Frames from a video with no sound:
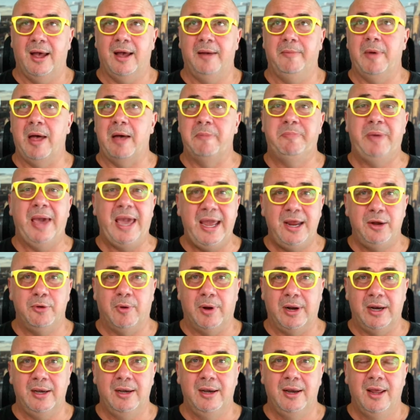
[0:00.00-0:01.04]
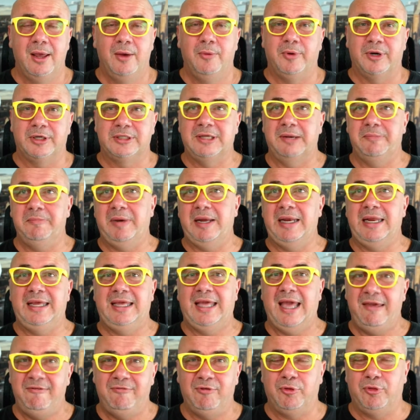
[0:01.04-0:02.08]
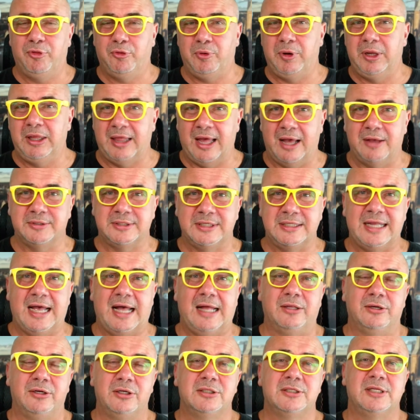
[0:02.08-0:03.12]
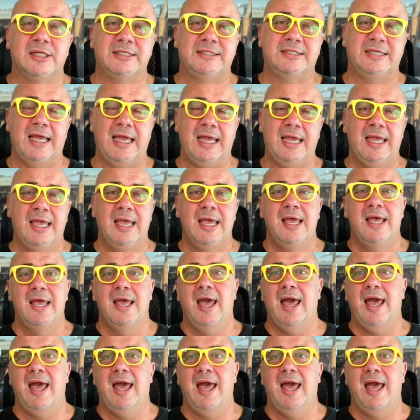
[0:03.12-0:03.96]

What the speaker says: a paid one where somebody gave you $3,000, let's say,